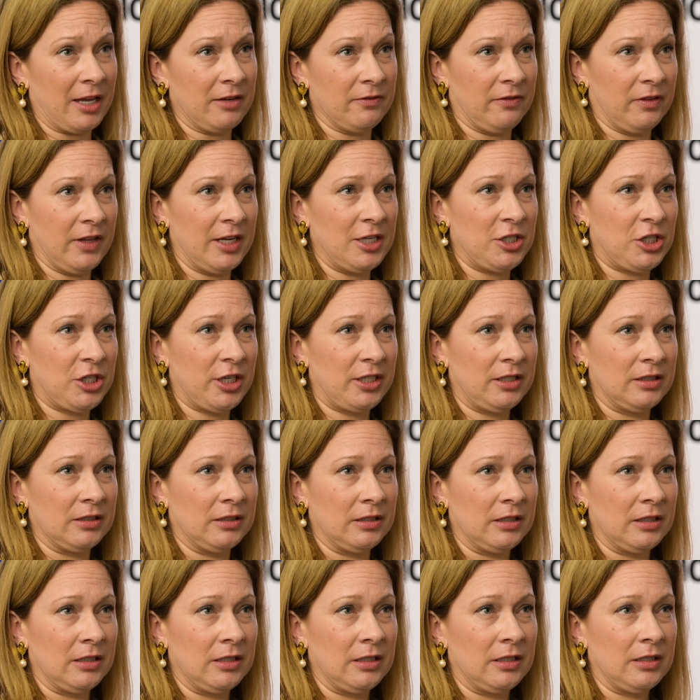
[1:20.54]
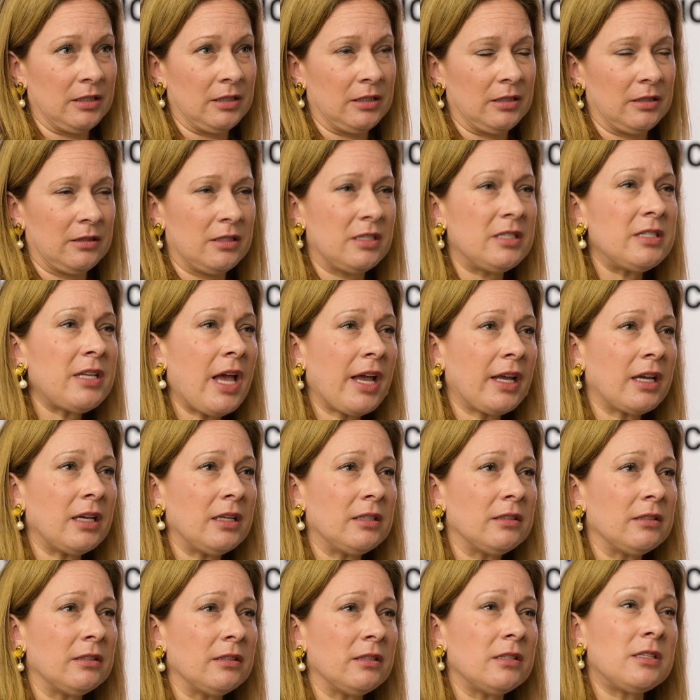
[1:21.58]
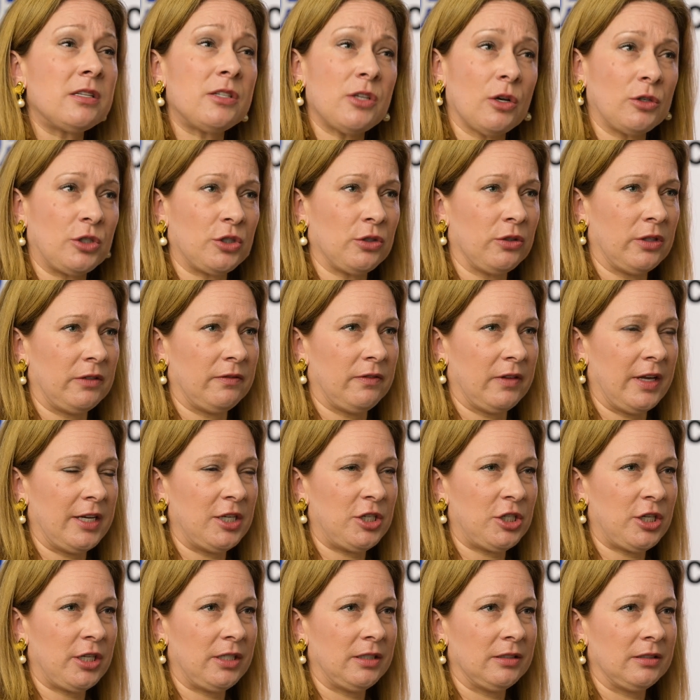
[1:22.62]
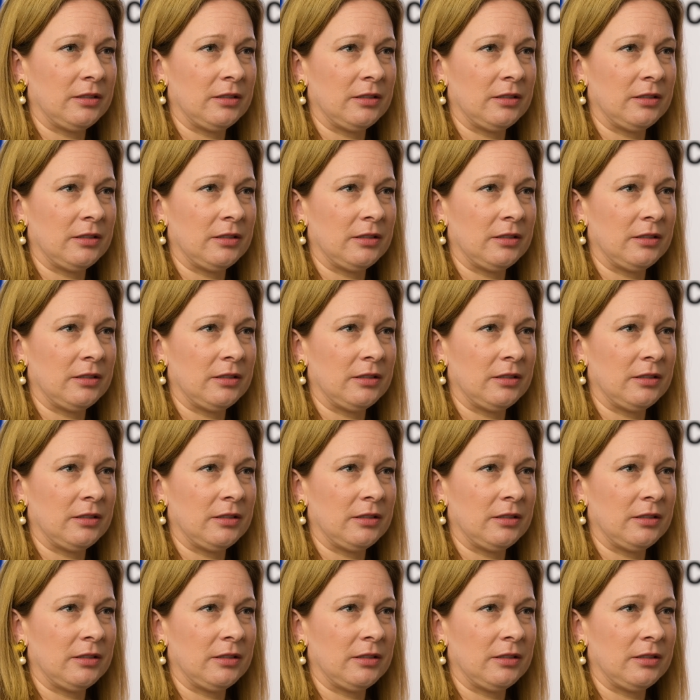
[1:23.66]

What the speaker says: inflation. The second is social inflation.